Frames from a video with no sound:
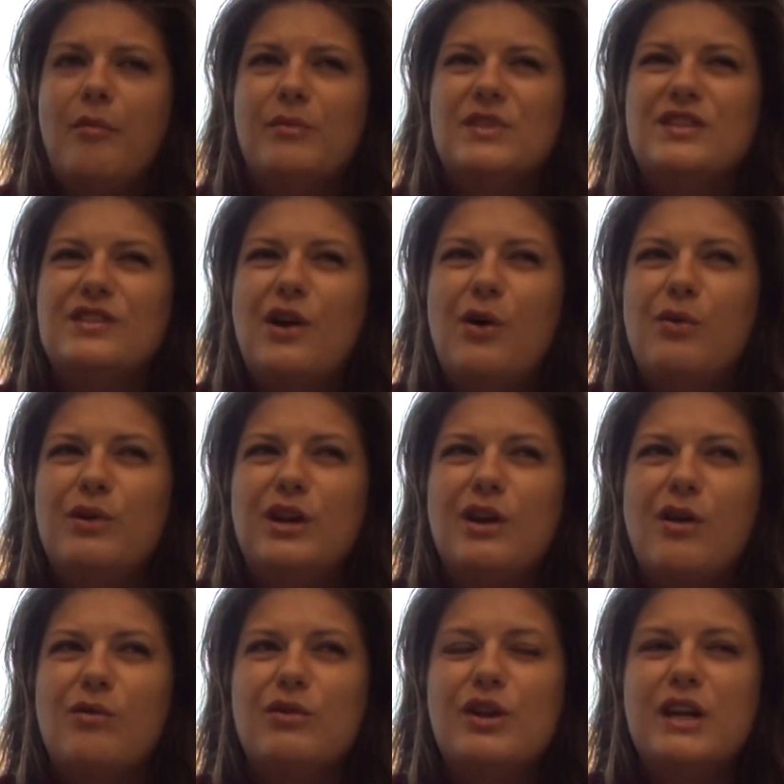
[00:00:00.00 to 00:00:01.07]
So, you
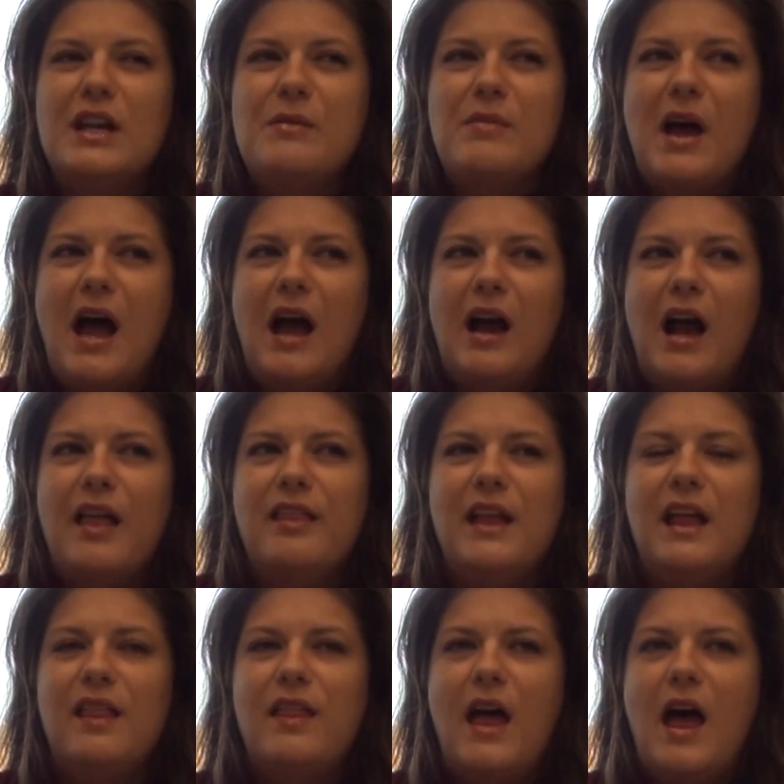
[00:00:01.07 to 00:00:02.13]
know, looking back, I
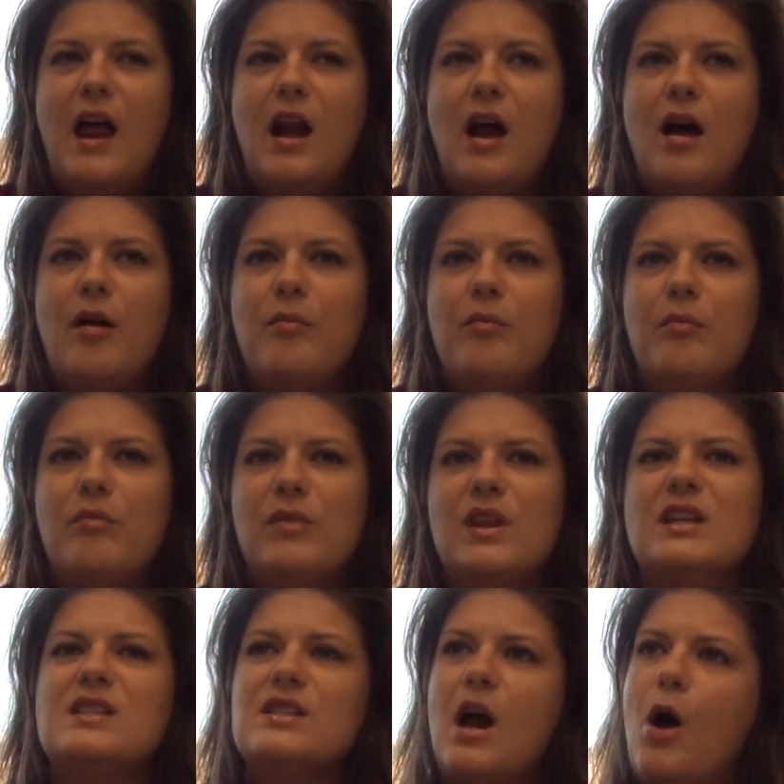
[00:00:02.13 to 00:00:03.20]
think that
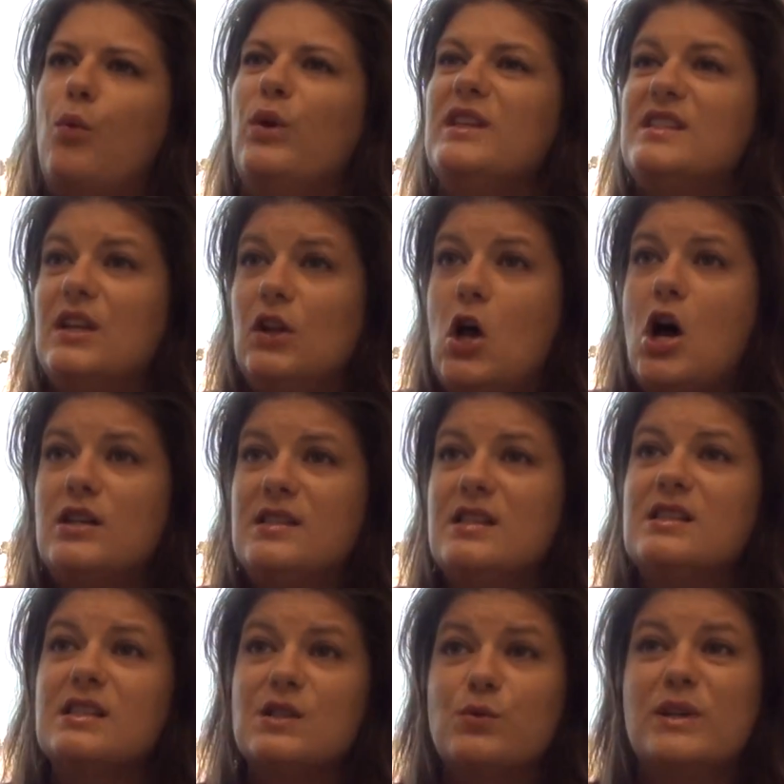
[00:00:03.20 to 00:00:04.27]
it's not wins and
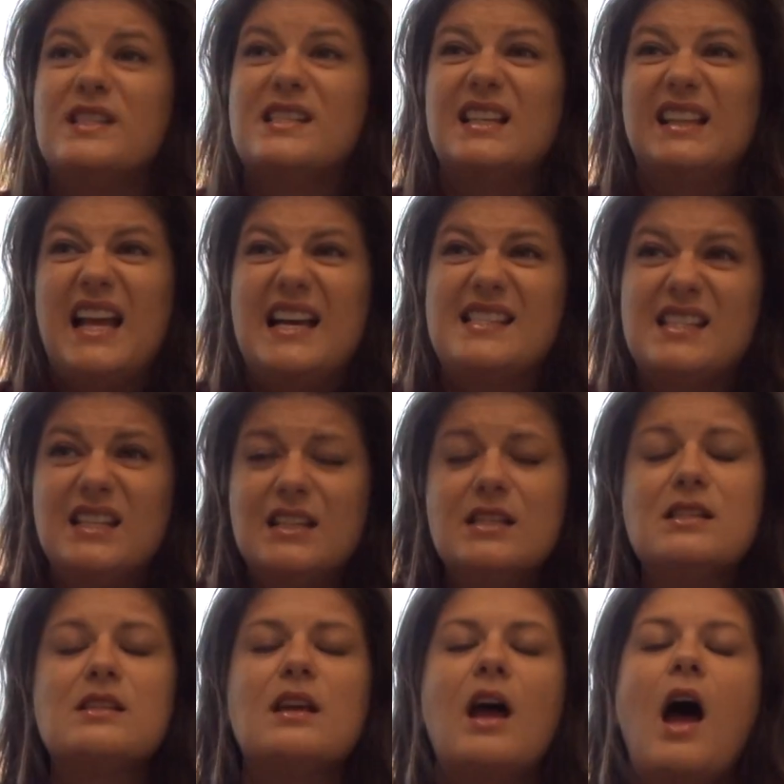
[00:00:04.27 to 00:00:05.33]
losses, it's wins and
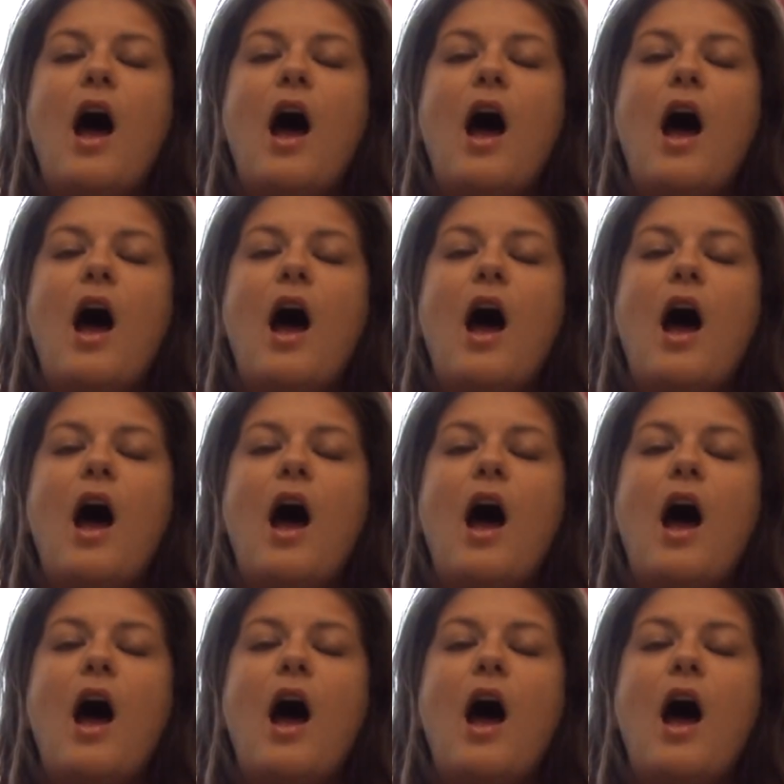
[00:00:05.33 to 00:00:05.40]
lessons.